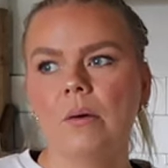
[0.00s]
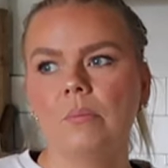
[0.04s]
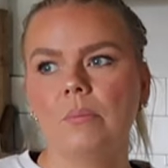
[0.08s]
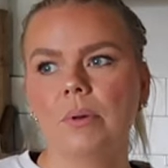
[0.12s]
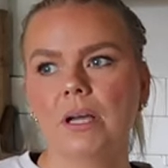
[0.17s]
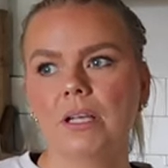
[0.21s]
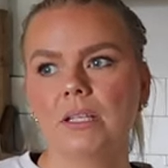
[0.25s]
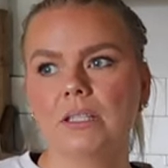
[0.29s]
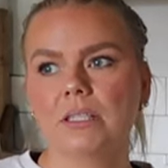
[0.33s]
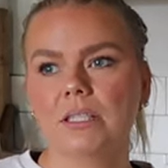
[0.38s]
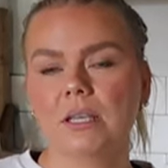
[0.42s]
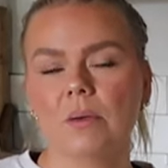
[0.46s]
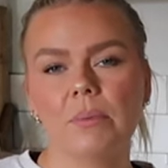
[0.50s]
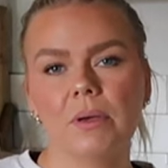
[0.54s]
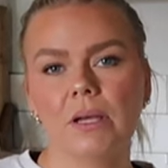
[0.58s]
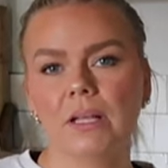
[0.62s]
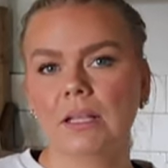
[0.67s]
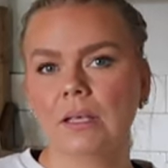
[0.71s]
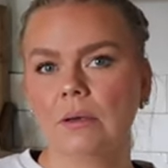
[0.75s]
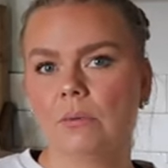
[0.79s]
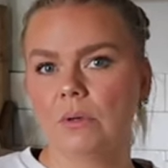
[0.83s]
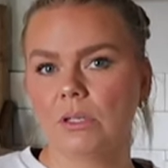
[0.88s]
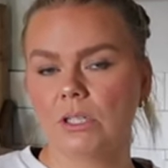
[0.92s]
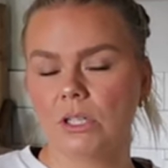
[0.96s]
But
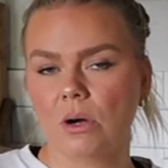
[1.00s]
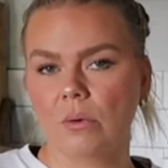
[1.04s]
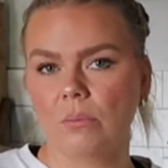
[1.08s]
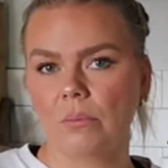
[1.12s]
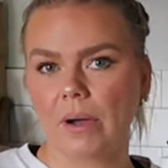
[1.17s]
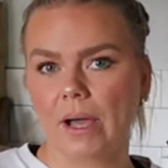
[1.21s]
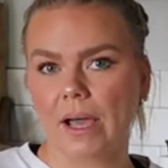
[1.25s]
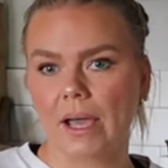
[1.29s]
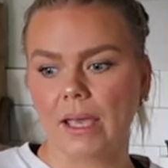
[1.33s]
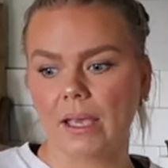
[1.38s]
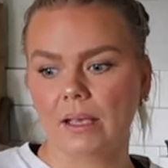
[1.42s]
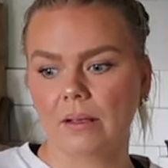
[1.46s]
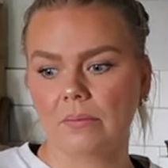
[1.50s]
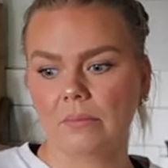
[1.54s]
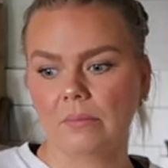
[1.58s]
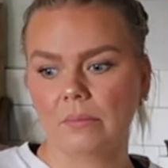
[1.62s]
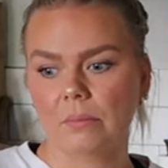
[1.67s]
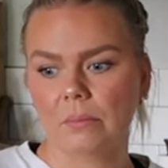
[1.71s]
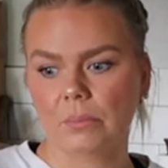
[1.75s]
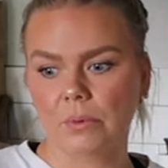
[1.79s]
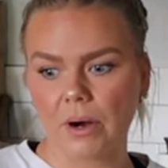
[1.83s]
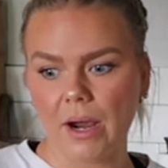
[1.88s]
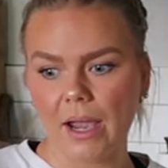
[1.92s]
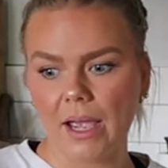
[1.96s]
typically we don't buy
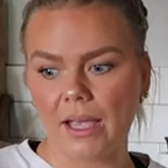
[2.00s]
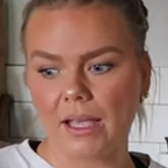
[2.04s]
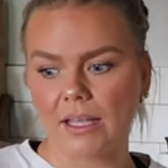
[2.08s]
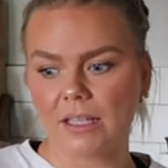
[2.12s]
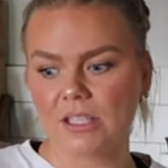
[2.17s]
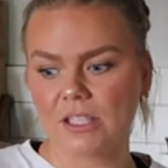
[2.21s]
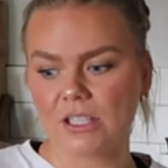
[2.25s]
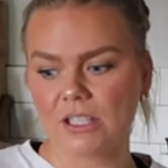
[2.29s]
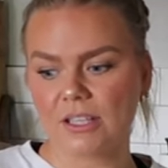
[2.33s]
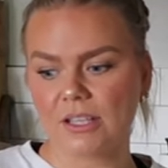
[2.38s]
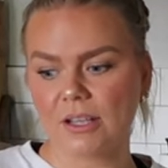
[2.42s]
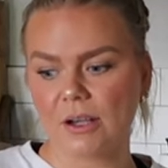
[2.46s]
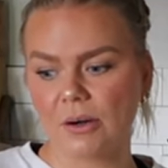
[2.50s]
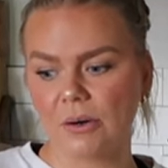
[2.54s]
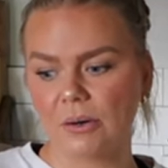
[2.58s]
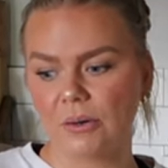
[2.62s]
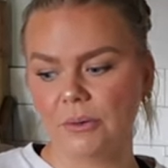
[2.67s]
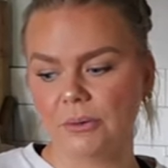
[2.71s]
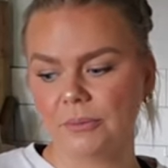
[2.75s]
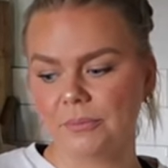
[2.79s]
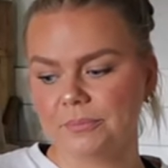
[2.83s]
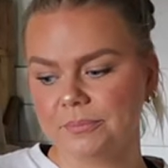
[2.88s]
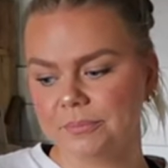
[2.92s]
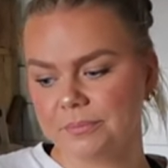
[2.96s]
bread,
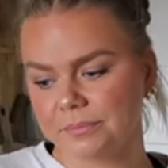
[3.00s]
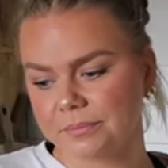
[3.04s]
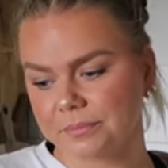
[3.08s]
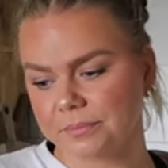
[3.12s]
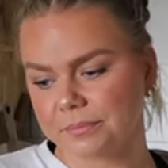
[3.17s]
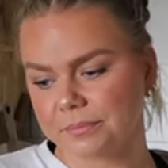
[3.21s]
so